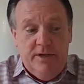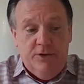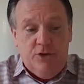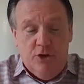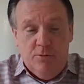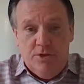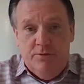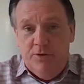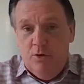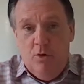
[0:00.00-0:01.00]
in terms
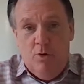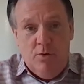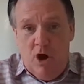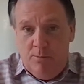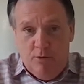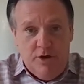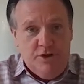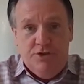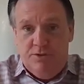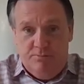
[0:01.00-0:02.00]
of your own
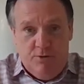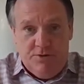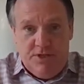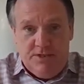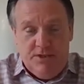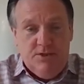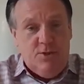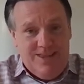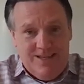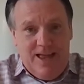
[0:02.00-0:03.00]
operations and processes.
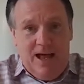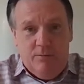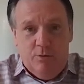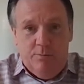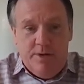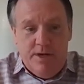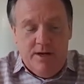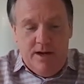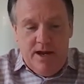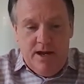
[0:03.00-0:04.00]
So I think that will be
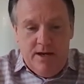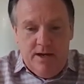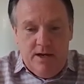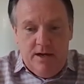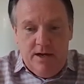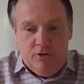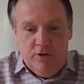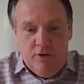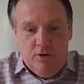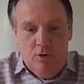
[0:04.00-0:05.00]
a
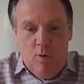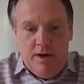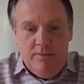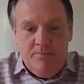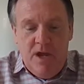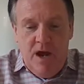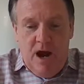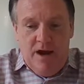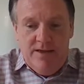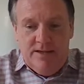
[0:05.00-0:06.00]
critical one.
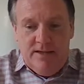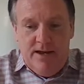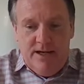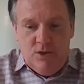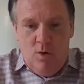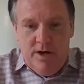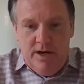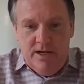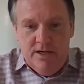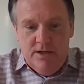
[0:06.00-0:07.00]
I think the next
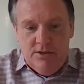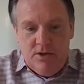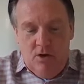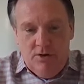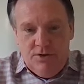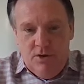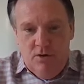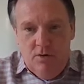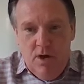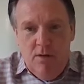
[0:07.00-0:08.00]
one is
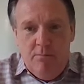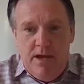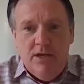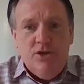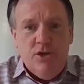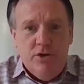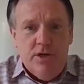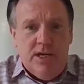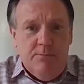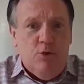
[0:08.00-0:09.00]
also making sure
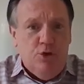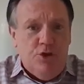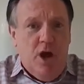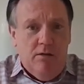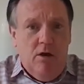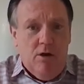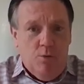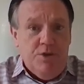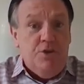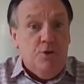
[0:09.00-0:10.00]
you keep good
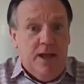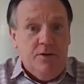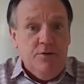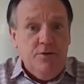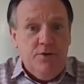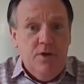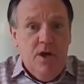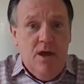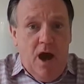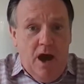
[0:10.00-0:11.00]
dialogue with your lenders.
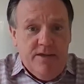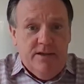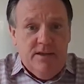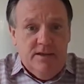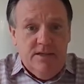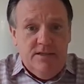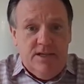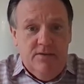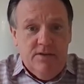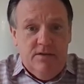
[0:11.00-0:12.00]
I think that
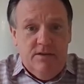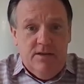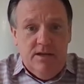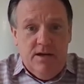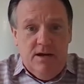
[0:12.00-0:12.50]
given that